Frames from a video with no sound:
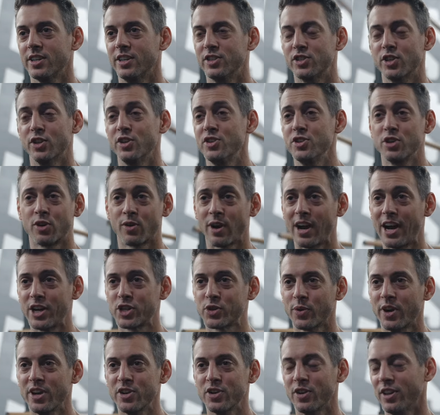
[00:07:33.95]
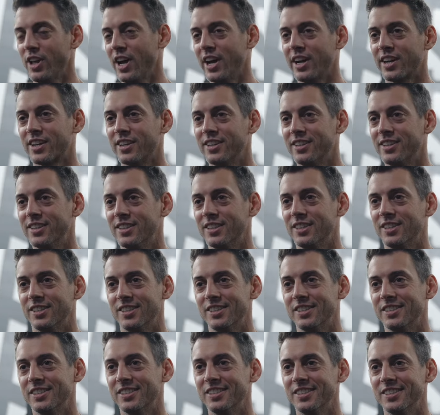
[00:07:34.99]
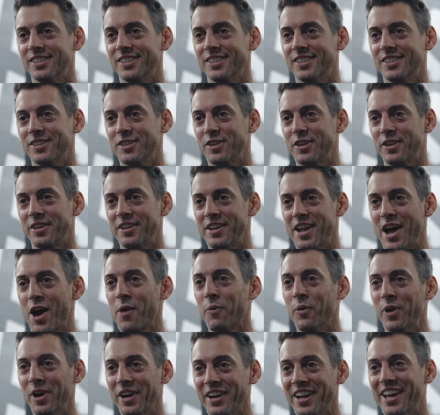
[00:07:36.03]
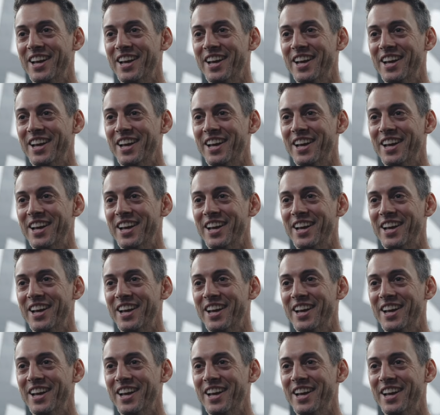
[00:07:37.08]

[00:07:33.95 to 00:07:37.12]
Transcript: And so then you graduate and you're like, now what?